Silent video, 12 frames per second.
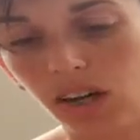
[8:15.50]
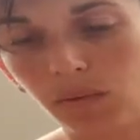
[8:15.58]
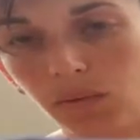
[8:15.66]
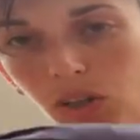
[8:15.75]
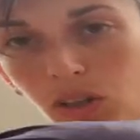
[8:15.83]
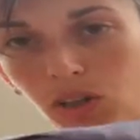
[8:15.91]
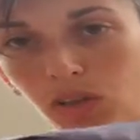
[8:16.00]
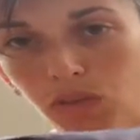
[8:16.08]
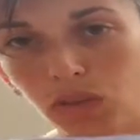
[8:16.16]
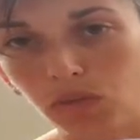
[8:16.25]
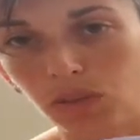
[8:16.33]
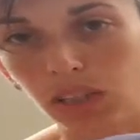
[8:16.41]
I'm going to look for
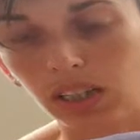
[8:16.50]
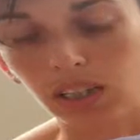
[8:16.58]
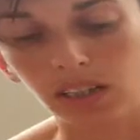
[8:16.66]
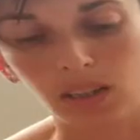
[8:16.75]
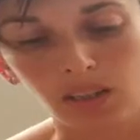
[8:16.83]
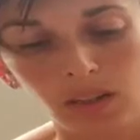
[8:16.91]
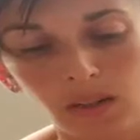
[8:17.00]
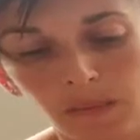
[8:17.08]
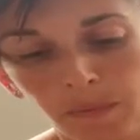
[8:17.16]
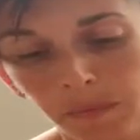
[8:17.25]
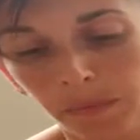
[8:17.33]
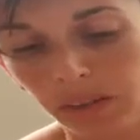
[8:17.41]
something
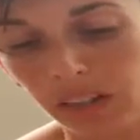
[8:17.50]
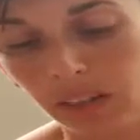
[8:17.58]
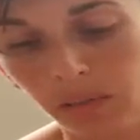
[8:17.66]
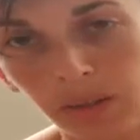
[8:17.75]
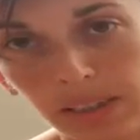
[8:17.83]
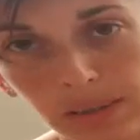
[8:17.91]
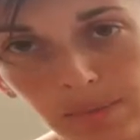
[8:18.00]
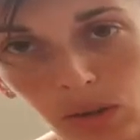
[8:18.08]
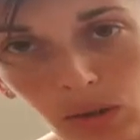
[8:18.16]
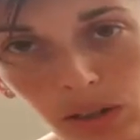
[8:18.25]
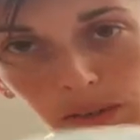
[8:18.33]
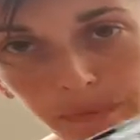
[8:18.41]
a little bit
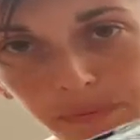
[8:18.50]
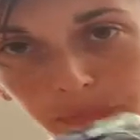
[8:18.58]
smaller.